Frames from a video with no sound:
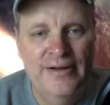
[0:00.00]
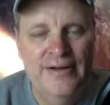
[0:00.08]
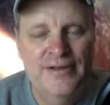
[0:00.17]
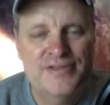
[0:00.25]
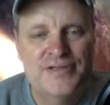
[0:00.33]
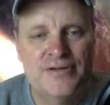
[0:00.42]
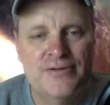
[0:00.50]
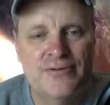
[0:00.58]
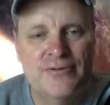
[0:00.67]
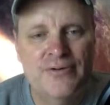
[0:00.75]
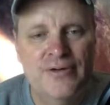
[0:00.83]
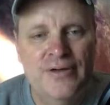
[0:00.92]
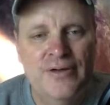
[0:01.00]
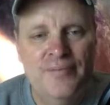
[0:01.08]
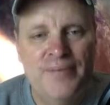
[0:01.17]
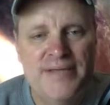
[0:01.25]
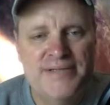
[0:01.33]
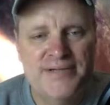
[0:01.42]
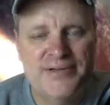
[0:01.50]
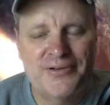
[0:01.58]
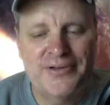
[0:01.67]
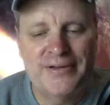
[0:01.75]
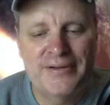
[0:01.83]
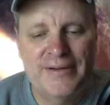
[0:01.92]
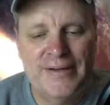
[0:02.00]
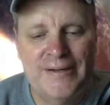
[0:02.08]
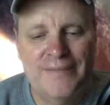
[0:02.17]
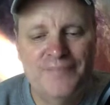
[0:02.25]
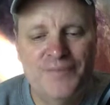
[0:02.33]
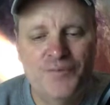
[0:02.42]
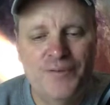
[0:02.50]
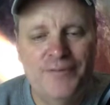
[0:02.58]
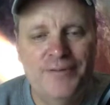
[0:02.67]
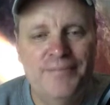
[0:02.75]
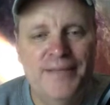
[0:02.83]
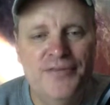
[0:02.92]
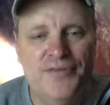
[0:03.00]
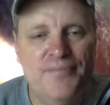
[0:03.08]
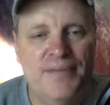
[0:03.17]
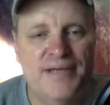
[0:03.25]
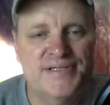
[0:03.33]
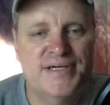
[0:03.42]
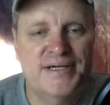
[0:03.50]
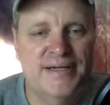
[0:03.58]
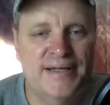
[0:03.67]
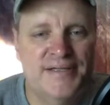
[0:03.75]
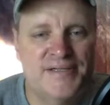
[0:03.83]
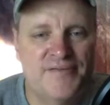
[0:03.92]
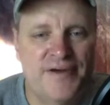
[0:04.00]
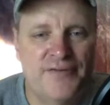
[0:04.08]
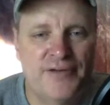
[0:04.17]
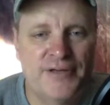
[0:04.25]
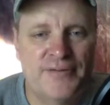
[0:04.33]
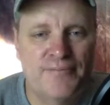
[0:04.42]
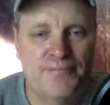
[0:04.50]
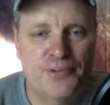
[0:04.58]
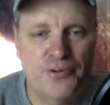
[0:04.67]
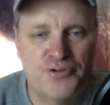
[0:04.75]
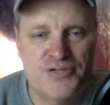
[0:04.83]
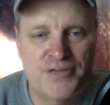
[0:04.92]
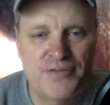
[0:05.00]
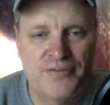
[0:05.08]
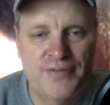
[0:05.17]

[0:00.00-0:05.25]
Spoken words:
So basically, we would meet the basic needs of every person.